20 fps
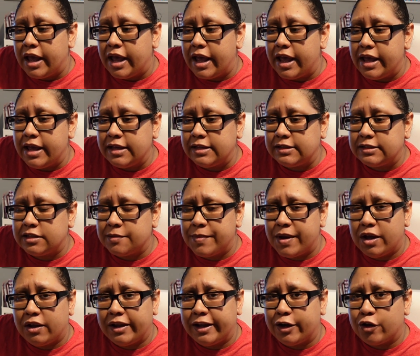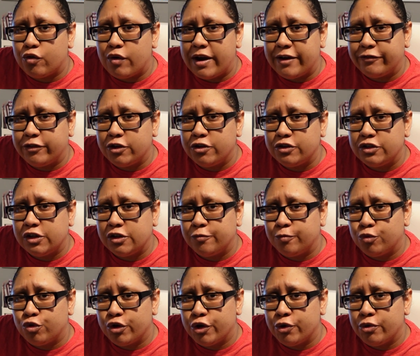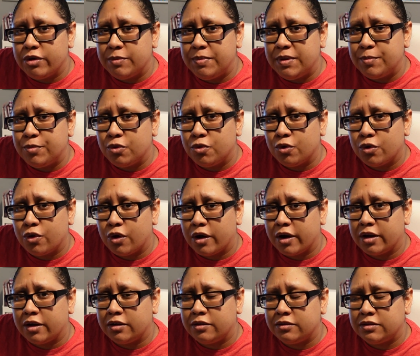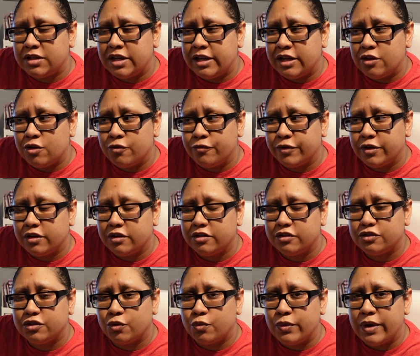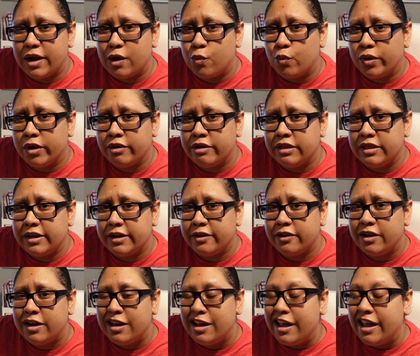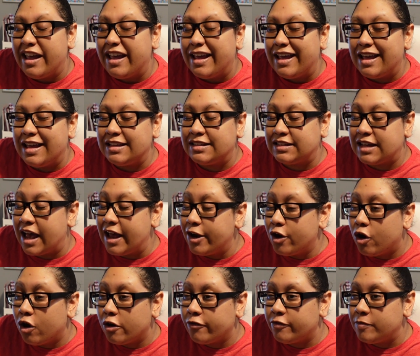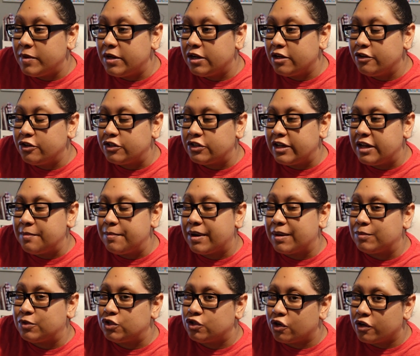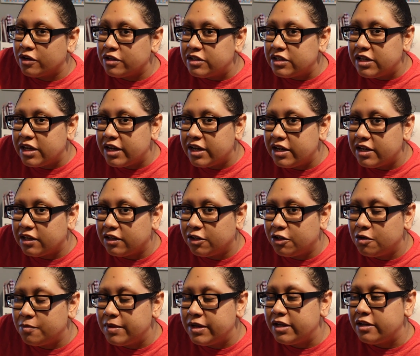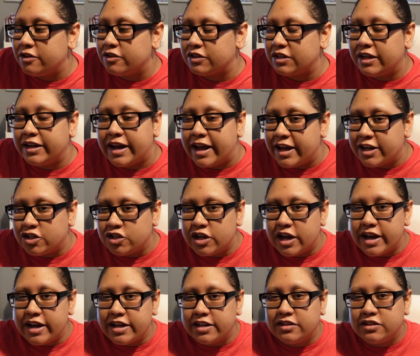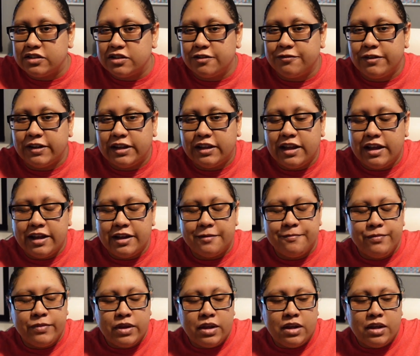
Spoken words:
And somehow like crafters and embroidery people are taking over. So now we're in there. It's kind of hard for me to understand, but I'm starting to get it a little bit. There's a lot of hashtags and stuff like that.